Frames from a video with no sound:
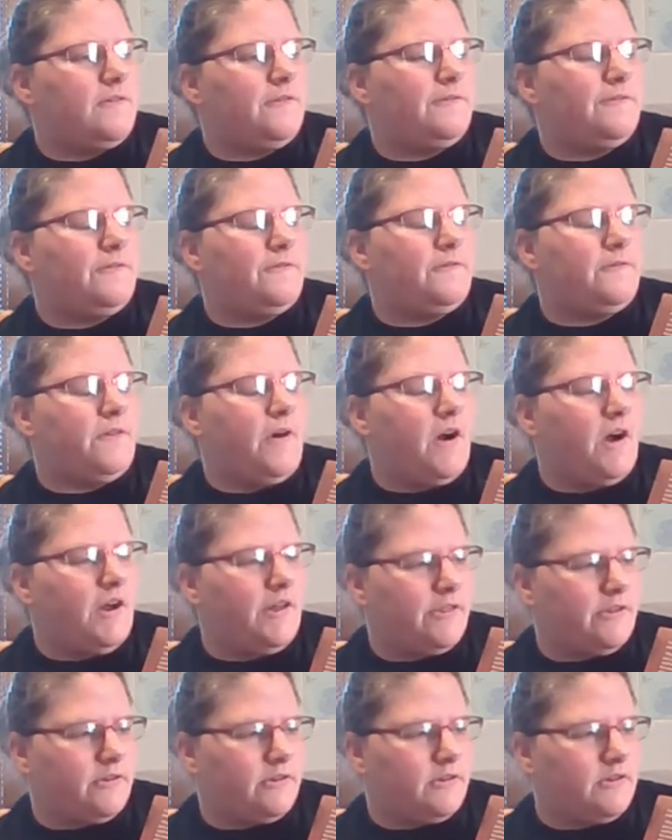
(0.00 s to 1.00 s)

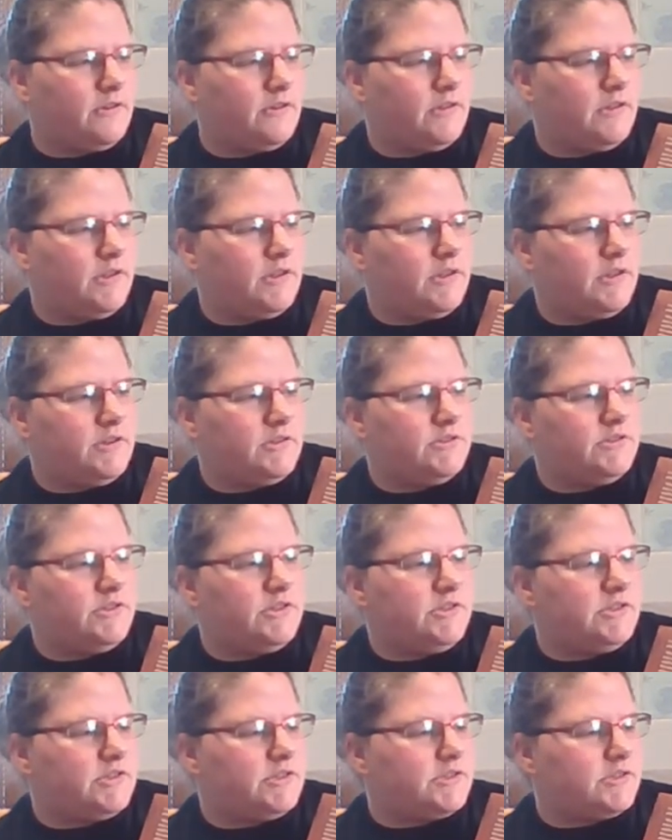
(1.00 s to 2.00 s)
"Father,"
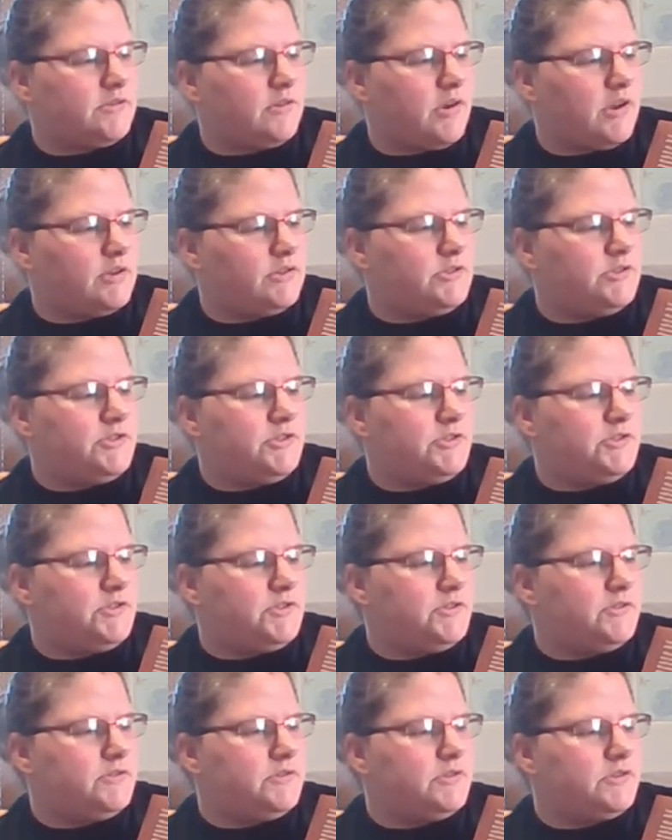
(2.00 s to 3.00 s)
Jesus cried,
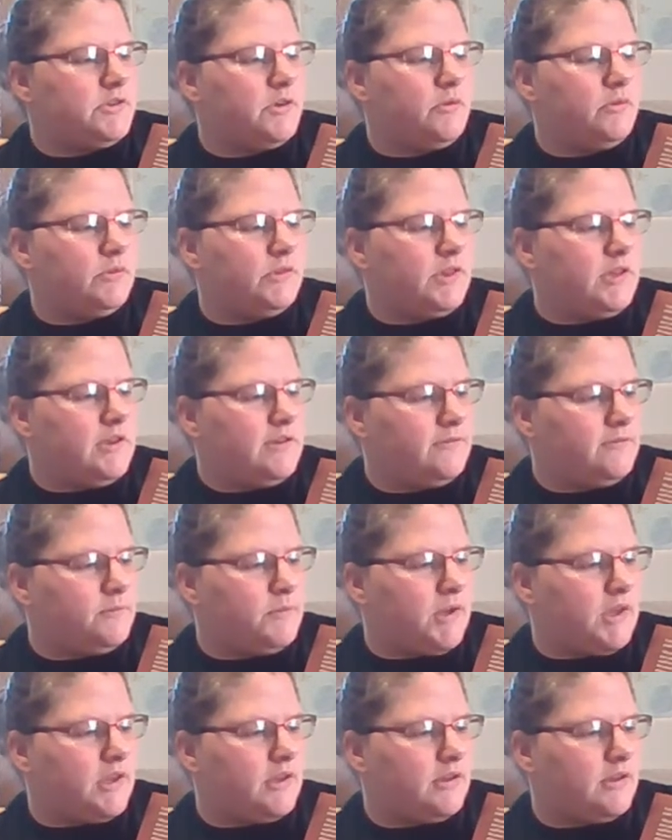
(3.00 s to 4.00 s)
"don't leave
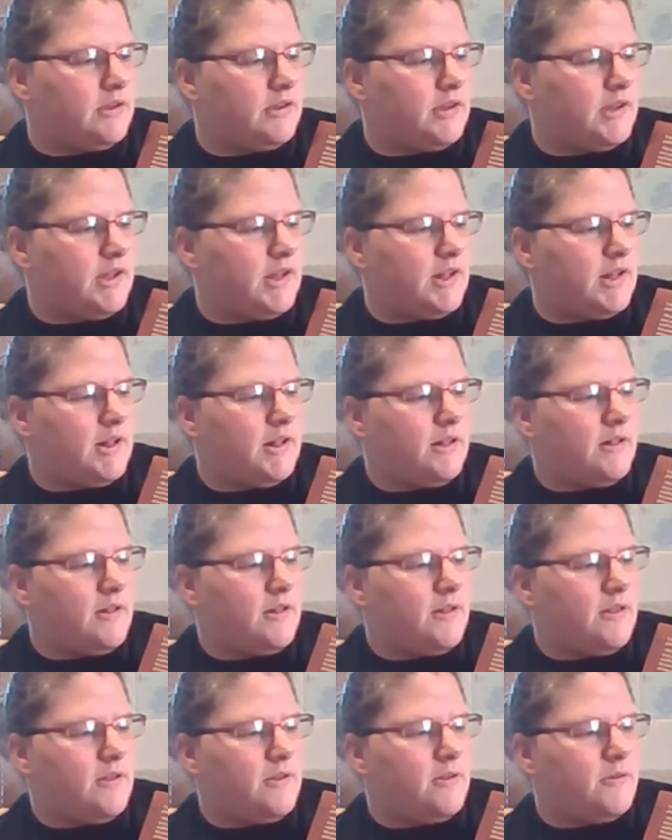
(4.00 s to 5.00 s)
me."
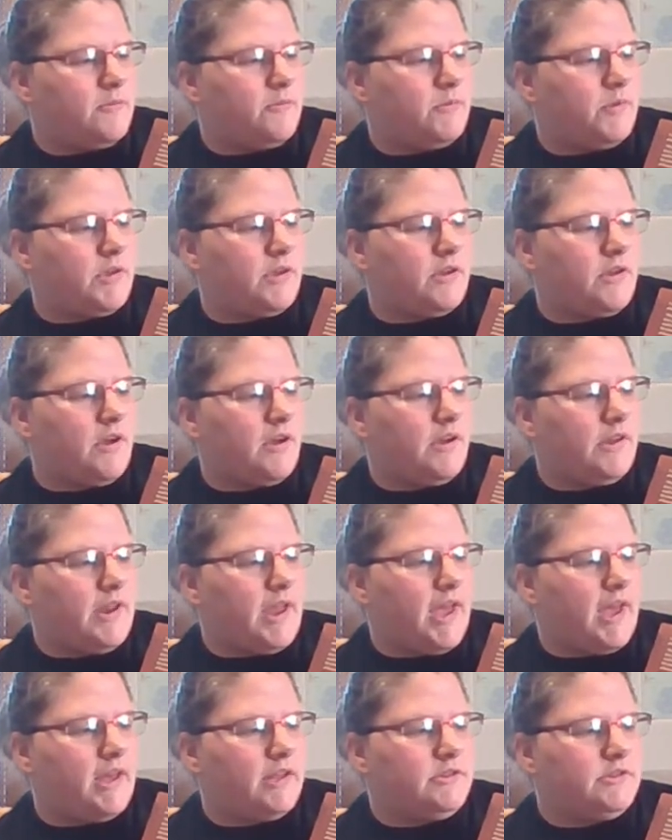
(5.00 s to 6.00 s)
But God
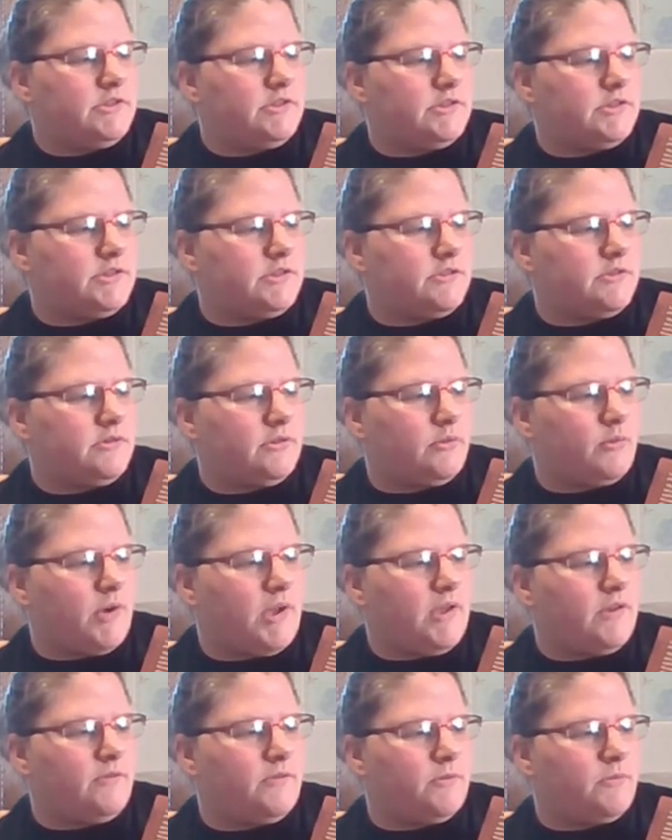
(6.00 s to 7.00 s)
had to turn
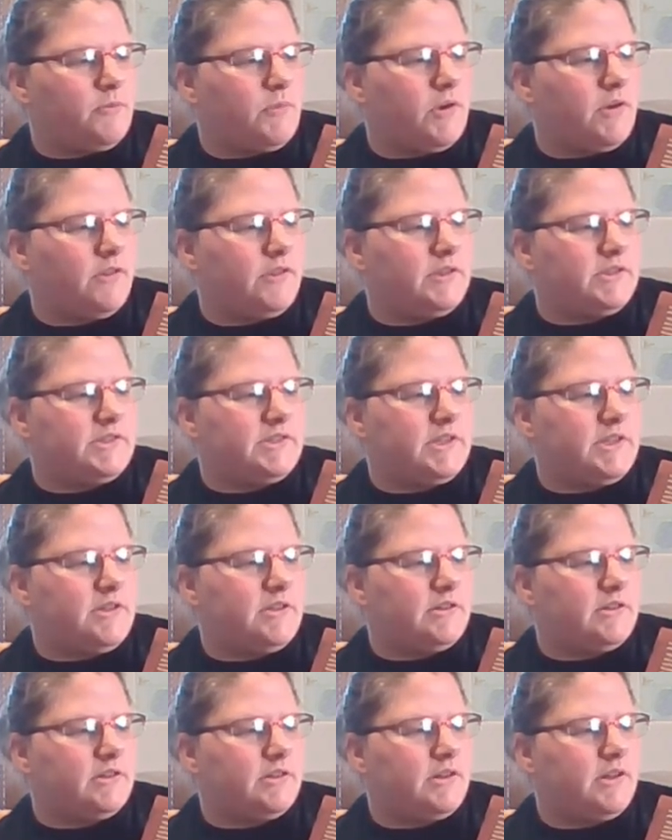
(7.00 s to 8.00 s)
away from all the
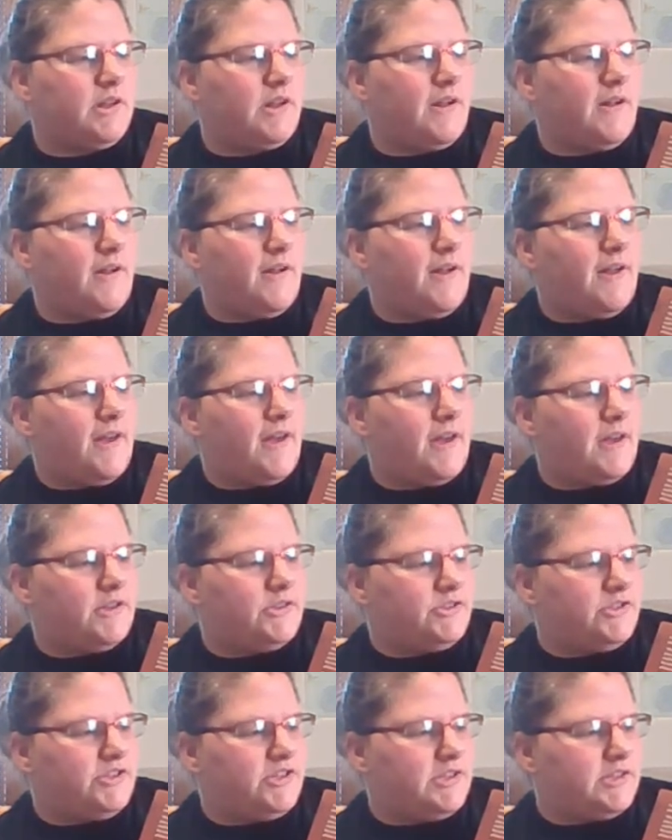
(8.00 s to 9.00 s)
sin,
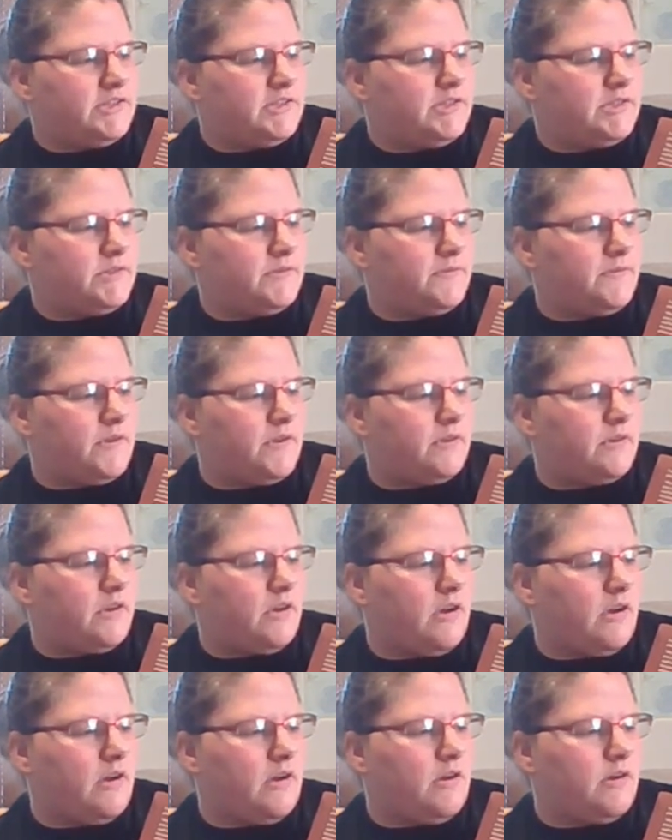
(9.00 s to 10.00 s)
and Jesus felt
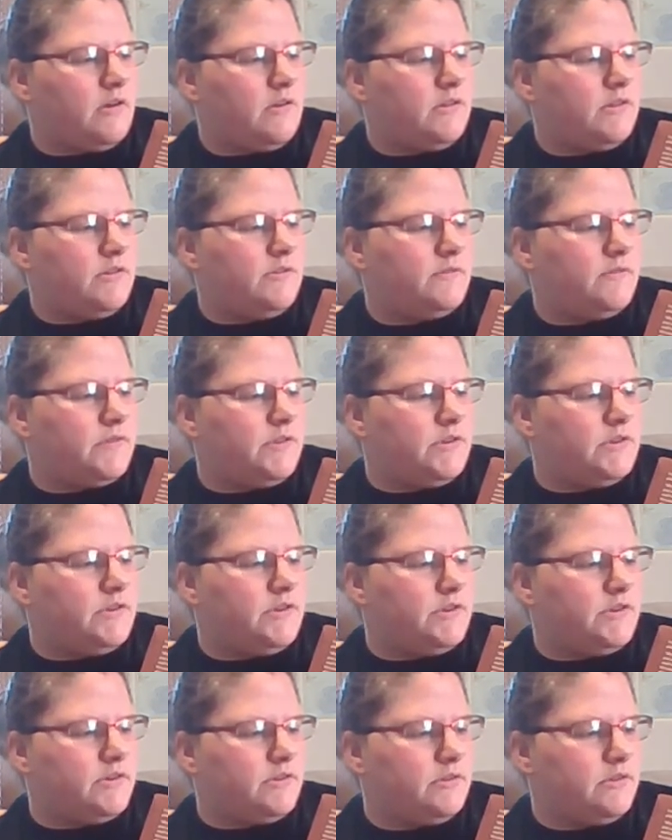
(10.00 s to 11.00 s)
all of the
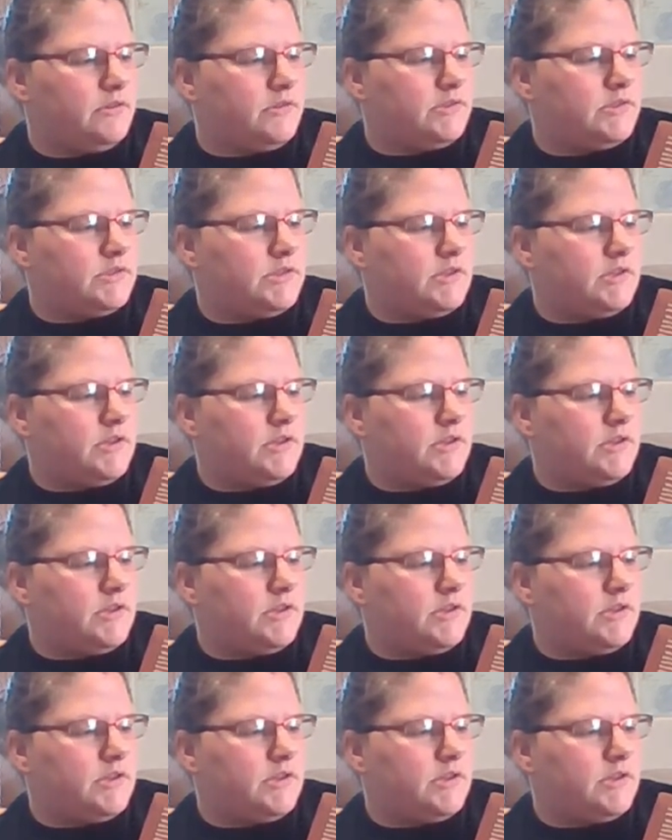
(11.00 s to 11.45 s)
dirt